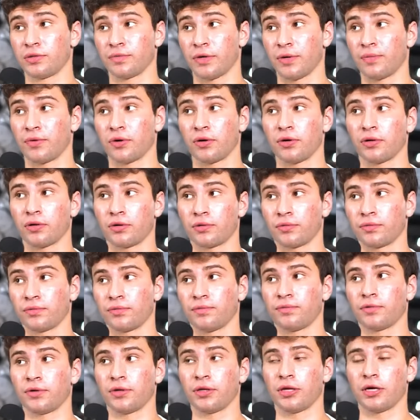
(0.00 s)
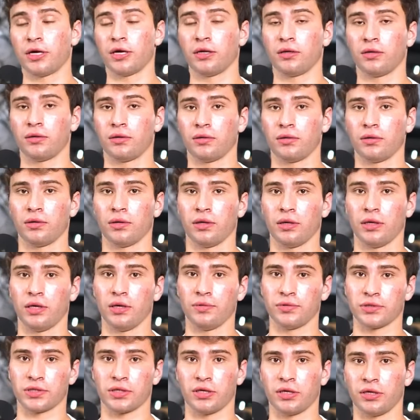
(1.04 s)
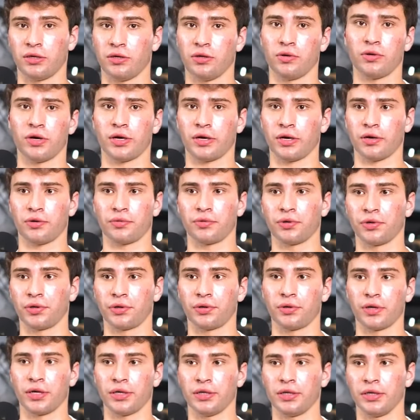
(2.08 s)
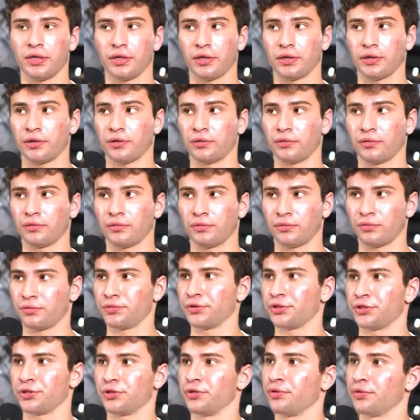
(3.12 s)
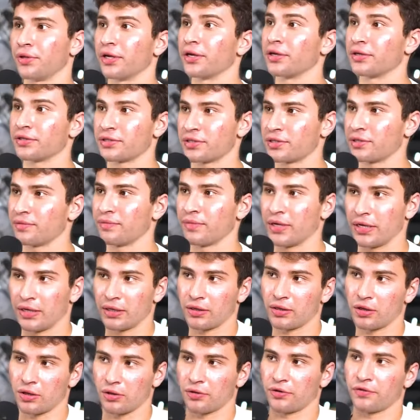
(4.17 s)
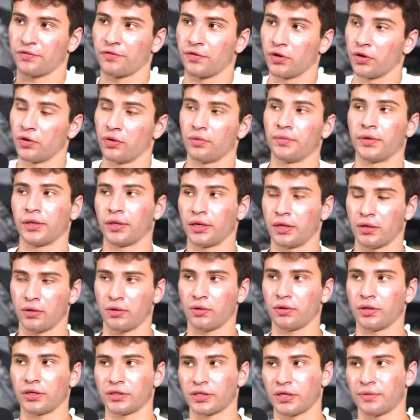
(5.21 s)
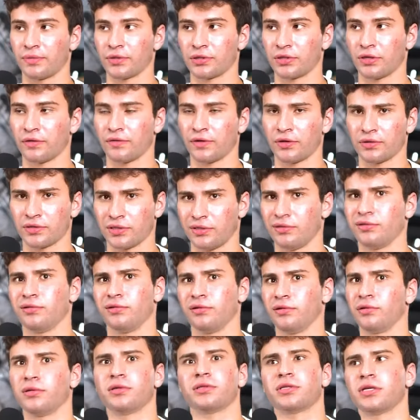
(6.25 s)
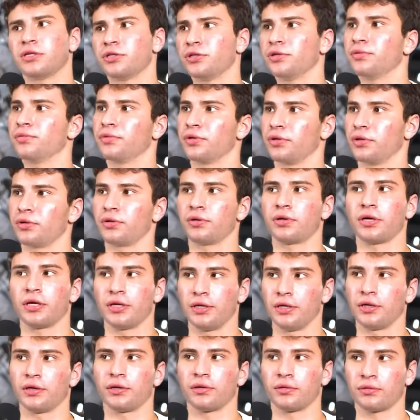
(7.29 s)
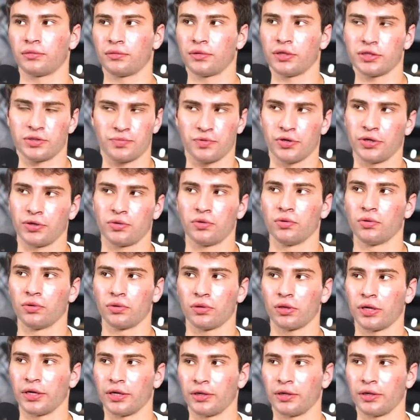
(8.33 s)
He's my partner for that. He was like, "Yo, I got a really good idea. We should do this and make it yeah. color foam and that, all that type of stuff." And I was like, "You know, that's actually a really good idea. That's pretty cool.